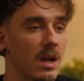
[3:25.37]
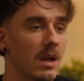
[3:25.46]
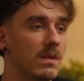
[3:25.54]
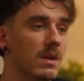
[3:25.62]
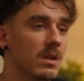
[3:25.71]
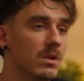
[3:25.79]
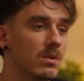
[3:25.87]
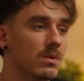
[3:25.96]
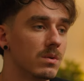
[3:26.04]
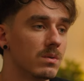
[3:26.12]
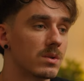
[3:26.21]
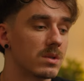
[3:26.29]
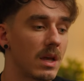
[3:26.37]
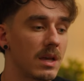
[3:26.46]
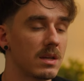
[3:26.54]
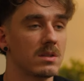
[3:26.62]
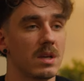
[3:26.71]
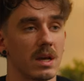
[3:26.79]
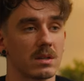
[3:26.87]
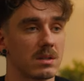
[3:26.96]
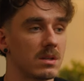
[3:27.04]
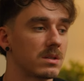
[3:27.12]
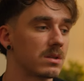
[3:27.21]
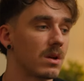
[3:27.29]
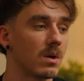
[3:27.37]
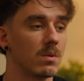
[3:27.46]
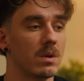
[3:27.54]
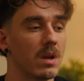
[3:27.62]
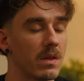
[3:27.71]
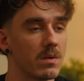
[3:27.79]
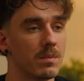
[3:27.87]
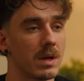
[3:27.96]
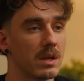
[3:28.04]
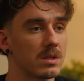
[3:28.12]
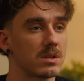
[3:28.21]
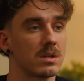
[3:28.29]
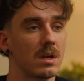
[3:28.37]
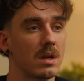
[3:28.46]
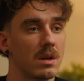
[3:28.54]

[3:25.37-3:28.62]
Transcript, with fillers: And then you stay in Texas, go to another base